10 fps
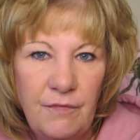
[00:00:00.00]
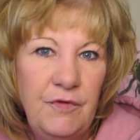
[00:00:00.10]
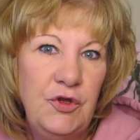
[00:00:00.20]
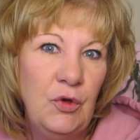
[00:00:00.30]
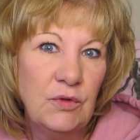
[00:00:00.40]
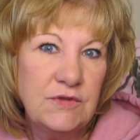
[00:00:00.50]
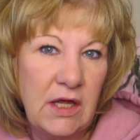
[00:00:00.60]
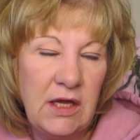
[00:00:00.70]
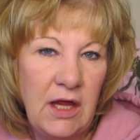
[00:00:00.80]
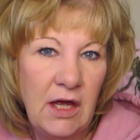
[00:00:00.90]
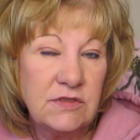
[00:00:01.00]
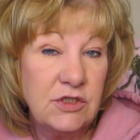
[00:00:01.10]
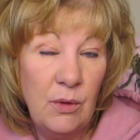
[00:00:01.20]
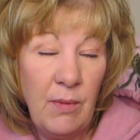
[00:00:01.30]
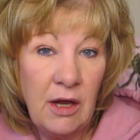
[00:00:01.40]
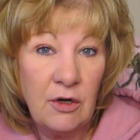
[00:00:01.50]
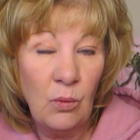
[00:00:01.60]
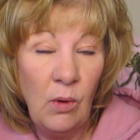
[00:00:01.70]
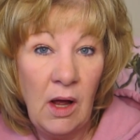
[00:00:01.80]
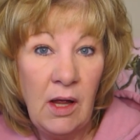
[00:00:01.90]
you'll say yes no matter
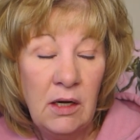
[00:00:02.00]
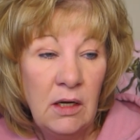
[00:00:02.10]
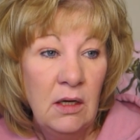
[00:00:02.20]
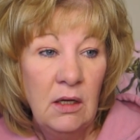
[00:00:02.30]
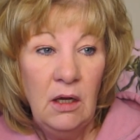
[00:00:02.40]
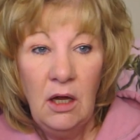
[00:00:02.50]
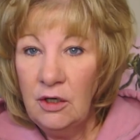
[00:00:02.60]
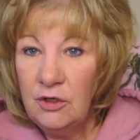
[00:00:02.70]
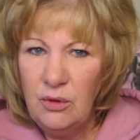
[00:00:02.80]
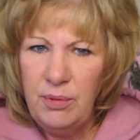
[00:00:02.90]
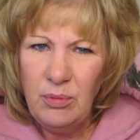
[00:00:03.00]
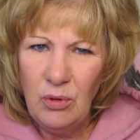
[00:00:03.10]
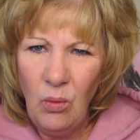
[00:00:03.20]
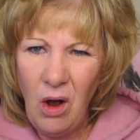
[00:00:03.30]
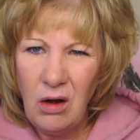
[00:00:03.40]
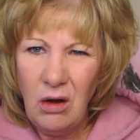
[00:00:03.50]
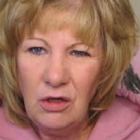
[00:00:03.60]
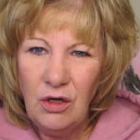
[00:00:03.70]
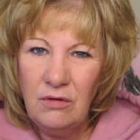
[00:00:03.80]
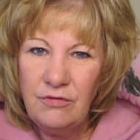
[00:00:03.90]
what? And do people walk
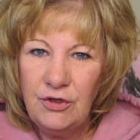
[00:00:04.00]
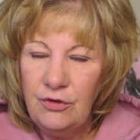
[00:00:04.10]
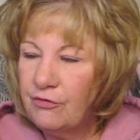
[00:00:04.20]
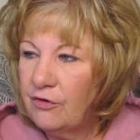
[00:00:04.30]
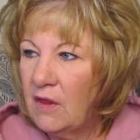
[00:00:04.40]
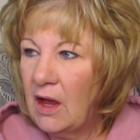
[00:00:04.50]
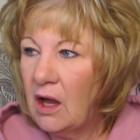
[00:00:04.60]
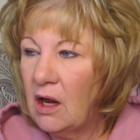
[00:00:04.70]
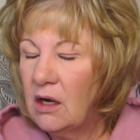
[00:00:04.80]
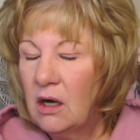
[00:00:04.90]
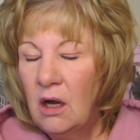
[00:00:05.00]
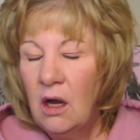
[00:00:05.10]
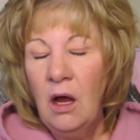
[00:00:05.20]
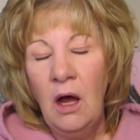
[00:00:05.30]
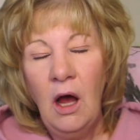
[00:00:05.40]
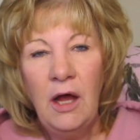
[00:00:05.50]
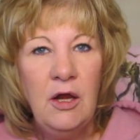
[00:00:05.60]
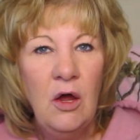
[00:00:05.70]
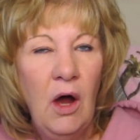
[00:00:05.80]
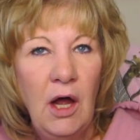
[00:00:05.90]
all over you for that? I
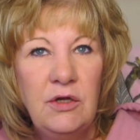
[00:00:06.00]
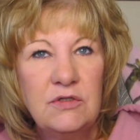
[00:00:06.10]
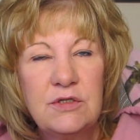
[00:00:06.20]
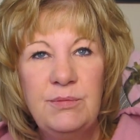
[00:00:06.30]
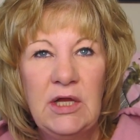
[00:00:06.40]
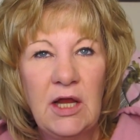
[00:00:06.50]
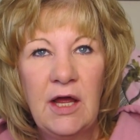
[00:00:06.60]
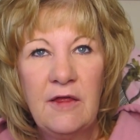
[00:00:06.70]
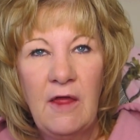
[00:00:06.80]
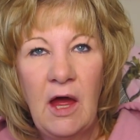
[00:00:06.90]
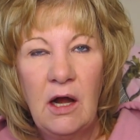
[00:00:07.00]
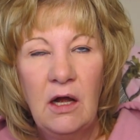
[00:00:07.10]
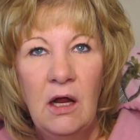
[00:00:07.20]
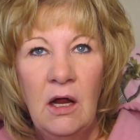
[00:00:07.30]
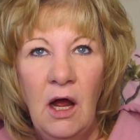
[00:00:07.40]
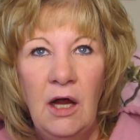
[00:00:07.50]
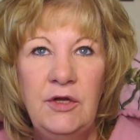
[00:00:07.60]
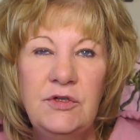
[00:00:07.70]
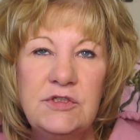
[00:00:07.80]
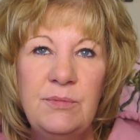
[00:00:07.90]
know, I used to be like that. I
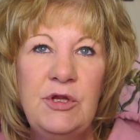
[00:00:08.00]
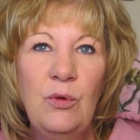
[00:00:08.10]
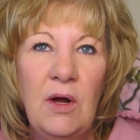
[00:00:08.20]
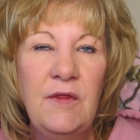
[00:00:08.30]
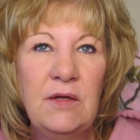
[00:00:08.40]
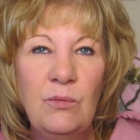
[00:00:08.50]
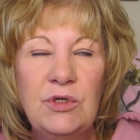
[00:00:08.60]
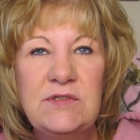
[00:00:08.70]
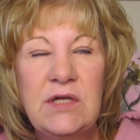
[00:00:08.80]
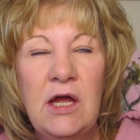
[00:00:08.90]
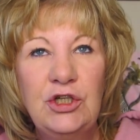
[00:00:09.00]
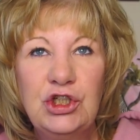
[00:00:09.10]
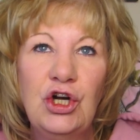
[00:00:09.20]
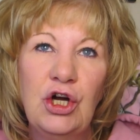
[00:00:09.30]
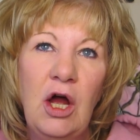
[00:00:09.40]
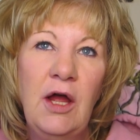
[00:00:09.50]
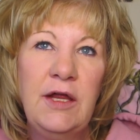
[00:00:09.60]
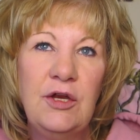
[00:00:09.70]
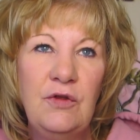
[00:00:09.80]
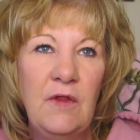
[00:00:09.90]
used to be the one that would say, sure, I
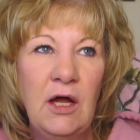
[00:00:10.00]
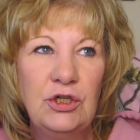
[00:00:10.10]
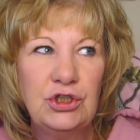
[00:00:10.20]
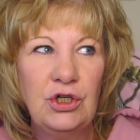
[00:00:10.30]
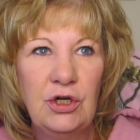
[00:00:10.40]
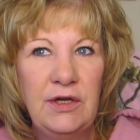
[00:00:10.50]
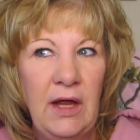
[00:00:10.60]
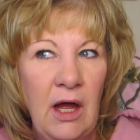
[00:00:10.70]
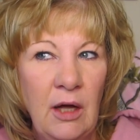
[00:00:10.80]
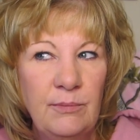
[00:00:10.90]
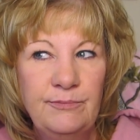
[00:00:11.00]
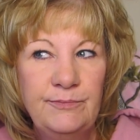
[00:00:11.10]
could do that, sure, yeah,